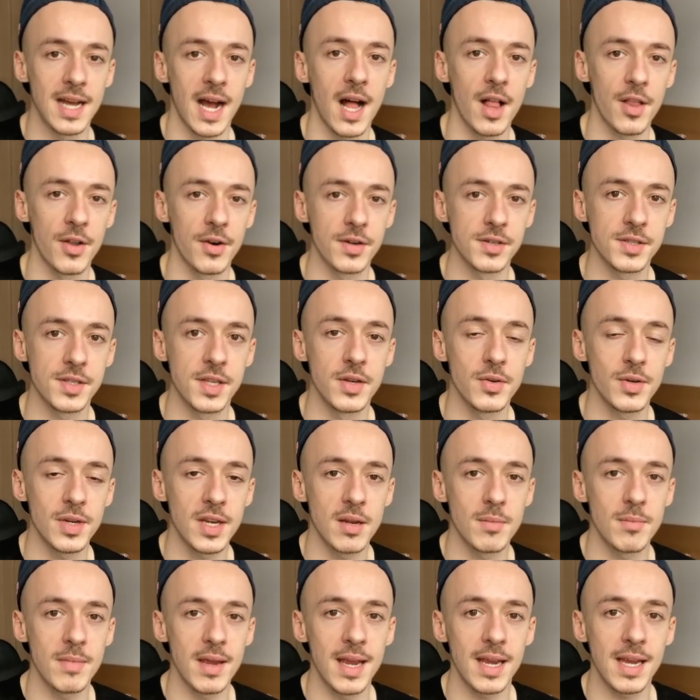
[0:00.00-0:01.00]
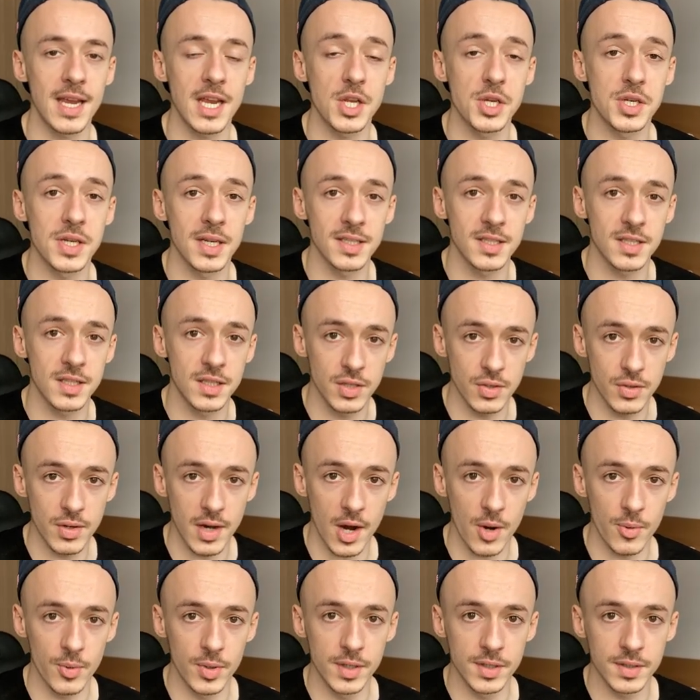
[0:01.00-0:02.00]
dollars that you can make in just two
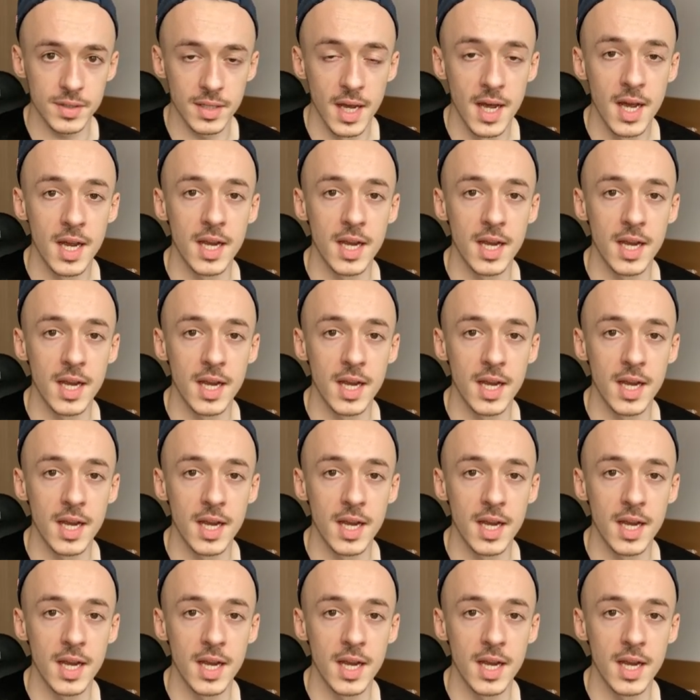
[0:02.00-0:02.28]
hours